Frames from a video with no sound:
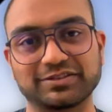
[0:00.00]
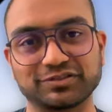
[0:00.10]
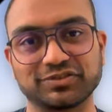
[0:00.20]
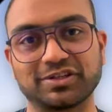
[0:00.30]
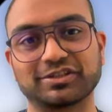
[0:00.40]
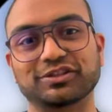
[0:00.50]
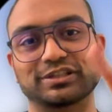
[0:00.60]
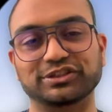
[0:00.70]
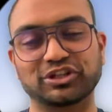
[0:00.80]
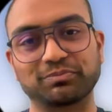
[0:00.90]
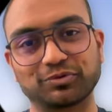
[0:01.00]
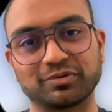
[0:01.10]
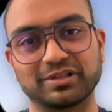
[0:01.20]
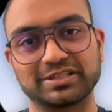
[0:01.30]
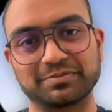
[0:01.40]
instruction and jump to a
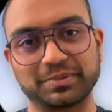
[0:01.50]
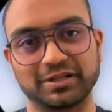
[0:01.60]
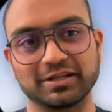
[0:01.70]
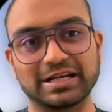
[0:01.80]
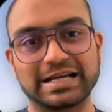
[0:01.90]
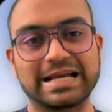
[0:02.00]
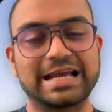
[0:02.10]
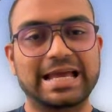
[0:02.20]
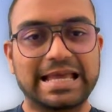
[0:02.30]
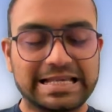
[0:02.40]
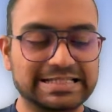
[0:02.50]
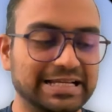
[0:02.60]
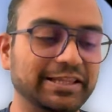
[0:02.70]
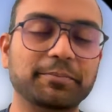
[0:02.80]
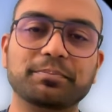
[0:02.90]
recipe is
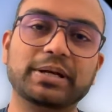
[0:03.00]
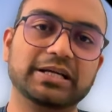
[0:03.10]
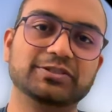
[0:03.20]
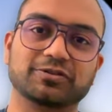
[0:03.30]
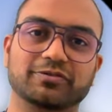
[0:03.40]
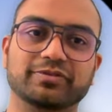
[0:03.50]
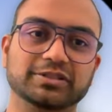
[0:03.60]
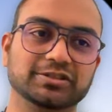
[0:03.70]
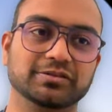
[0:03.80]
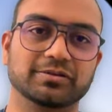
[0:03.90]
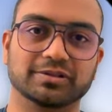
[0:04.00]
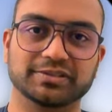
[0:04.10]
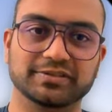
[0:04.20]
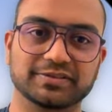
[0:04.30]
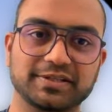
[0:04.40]
at the base of function calls
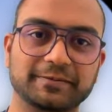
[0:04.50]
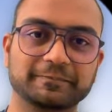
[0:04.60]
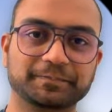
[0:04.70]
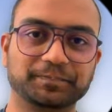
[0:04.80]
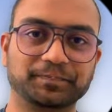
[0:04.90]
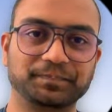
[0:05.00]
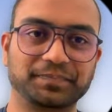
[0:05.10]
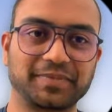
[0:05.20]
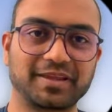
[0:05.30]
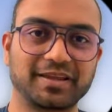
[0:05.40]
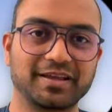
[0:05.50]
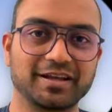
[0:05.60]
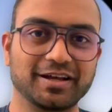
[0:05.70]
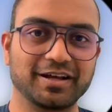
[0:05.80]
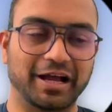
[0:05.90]
in C.
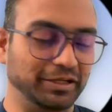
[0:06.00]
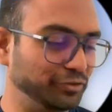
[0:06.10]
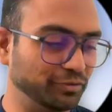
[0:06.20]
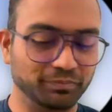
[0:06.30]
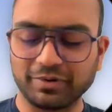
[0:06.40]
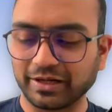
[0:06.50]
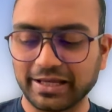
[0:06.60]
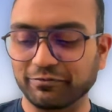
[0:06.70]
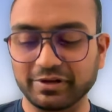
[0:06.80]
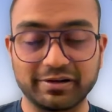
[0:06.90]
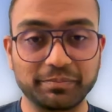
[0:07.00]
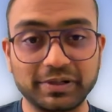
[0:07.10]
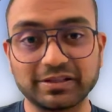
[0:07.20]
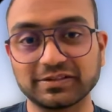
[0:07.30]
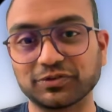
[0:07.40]
And again, we'll
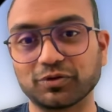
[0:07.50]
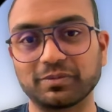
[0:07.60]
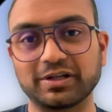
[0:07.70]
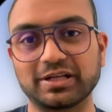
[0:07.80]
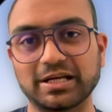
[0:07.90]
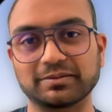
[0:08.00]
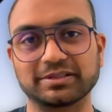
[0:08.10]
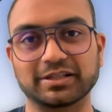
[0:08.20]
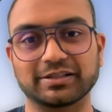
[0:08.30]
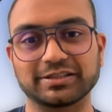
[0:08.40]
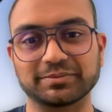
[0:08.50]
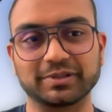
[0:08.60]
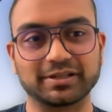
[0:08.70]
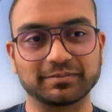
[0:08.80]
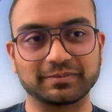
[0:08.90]
repeat this so many times, it'll just
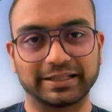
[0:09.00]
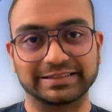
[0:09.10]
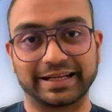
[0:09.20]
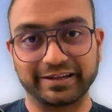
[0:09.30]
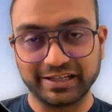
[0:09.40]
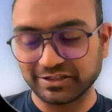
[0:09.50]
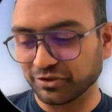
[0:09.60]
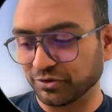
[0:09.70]
become like second nature to